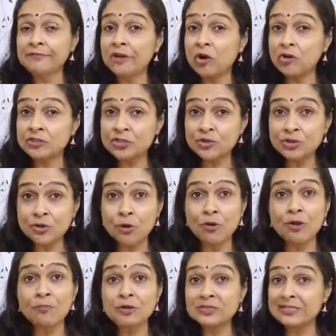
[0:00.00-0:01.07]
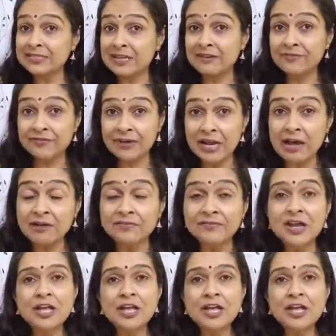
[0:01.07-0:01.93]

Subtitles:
We also talk about self-love.